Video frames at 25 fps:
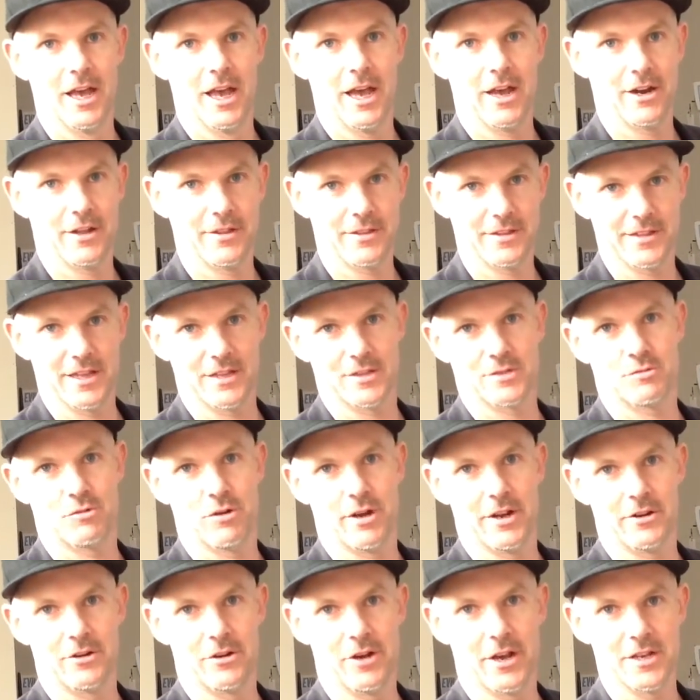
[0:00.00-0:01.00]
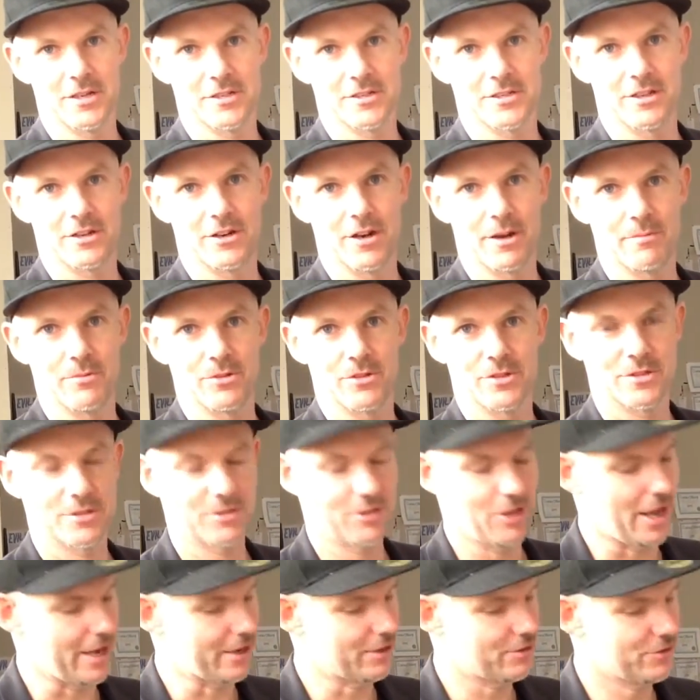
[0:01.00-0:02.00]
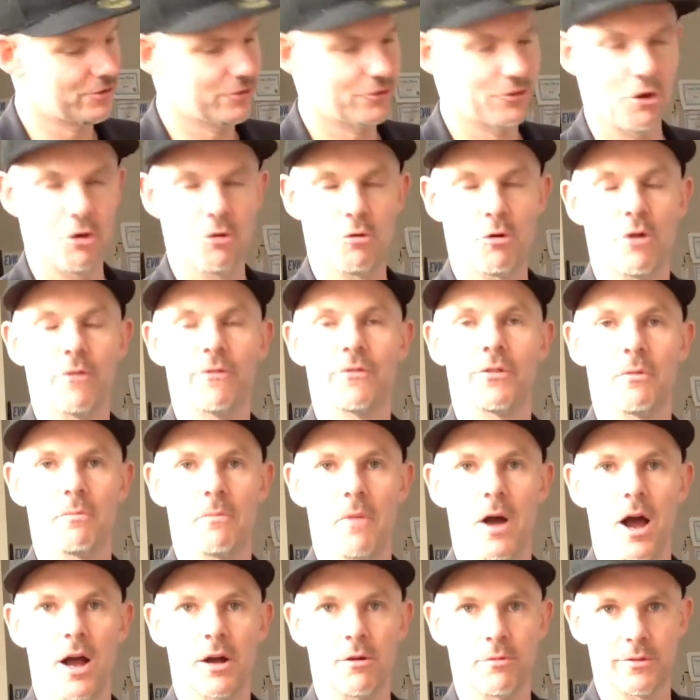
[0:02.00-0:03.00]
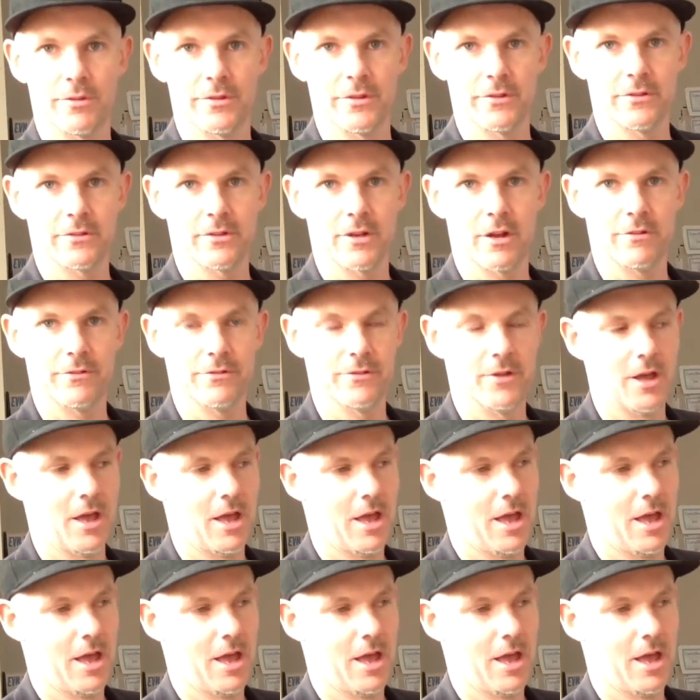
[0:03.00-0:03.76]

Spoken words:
and I think that's quite nice that I'm just like so off the mark with this stuff.